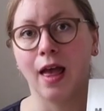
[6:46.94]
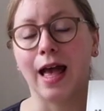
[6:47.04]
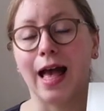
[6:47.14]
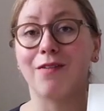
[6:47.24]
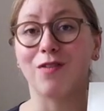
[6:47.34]

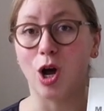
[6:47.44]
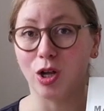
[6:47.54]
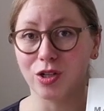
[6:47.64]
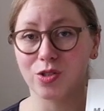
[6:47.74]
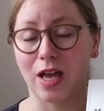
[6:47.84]
I've
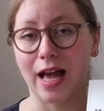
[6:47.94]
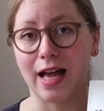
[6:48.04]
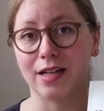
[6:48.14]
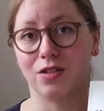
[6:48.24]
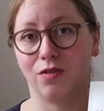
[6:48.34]
also
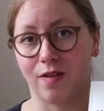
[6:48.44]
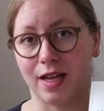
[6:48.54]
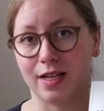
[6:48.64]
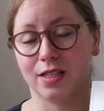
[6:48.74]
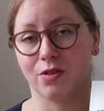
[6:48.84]
had to
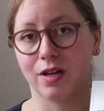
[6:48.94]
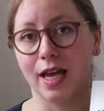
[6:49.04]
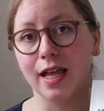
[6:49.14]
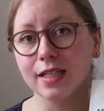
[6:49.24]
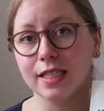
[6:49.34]
face the
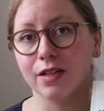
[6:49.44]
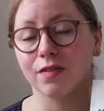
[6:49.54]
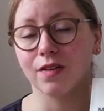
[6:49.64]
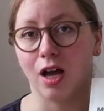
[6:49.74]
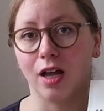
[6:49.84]
reality
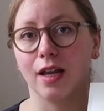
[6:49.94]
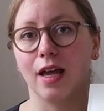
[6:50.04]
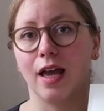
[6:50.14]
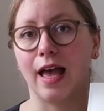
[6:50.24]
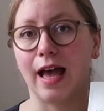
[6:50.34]
of not
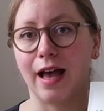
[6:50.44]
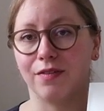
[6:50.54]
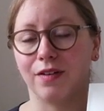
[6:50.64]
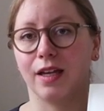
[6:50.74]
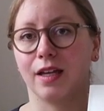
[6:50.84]

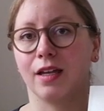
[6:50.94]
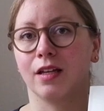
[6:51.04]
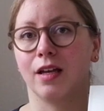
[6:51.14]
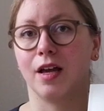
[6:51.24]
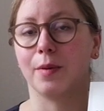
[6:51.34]
having
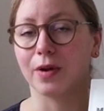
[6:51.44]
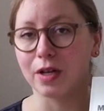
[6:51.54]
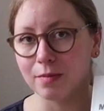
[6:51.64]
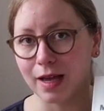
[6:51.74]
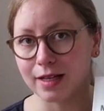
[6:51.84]
a
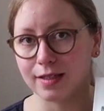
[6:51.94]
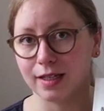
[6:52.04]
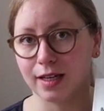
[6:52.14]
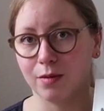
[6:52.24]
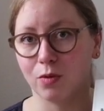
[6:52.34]
print magazine
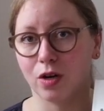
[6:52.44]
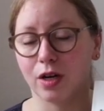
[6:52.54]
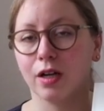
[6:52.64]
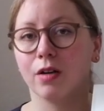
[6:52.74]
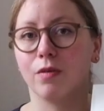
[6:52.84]

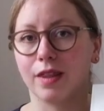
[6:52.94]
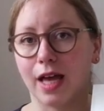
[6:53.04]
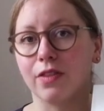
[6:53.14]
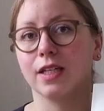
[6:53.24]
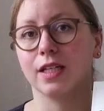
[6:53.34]
anymore
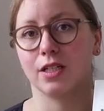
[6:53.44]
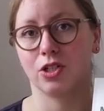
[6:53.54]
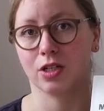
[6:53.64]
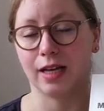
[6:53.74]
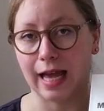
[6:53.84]
without the
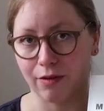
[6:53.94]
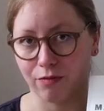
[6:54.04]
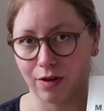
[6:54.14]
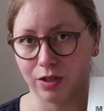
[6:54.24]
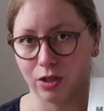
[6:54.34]
additional ad
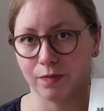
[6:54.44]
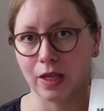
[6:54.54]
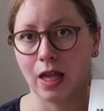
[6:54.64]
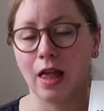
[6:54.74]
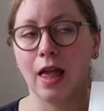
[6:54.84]
revenue.
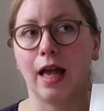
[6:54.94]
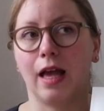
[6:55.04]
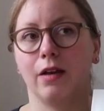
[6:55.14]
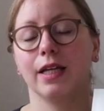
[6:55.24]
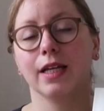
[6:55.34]

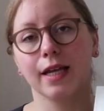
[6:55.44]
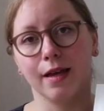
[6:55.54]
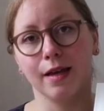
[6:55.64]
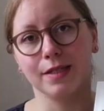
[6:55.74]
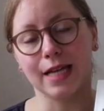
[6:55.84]
And when it
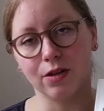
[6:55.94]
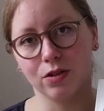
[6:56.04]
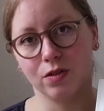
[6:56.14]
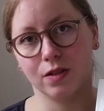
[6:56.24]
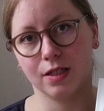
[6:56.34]
came down
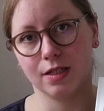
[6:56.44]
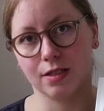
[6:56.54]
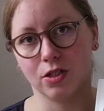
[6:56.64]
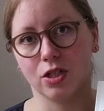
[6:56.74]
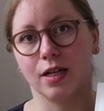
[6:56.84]
to the
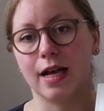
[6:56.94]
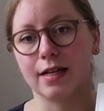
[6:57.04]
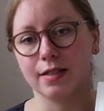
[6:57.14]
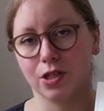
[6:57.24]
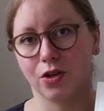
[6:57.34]
decision
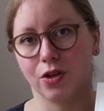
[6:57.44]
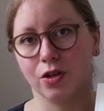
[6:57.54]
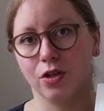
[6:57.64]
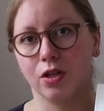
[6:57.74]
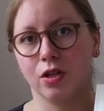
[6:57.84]
last
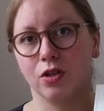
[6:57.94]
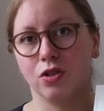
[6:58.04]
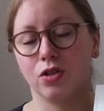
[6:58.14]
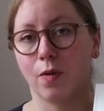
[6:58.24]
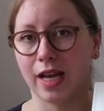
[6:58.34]
year,
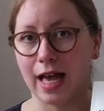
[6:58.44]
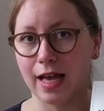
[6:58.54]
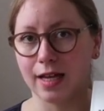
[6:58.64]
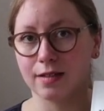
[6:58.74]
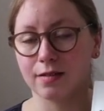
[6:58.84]
do I want
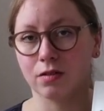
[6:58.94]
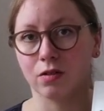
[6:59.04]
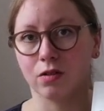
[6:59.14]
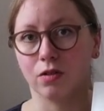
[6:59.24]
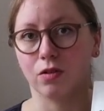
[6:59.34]
ads
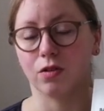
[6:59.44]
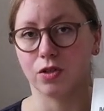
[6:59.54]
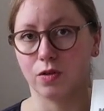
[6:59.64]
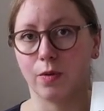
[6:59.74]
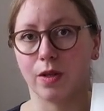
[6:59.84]
or
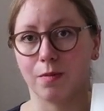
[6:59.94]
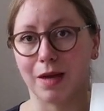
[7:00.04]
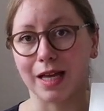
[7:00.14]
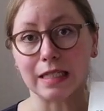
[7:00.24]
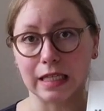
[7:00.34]
do I want the
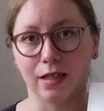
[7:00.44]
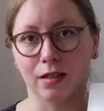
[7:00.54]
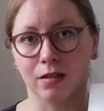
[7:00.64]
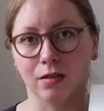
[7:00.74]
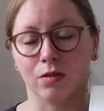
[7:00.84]
magazine?
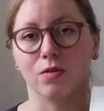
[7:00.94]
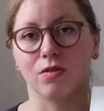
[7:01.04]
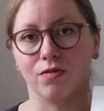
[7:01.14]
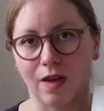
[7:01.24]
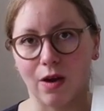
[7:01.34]
It was
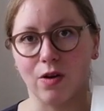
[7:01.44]
very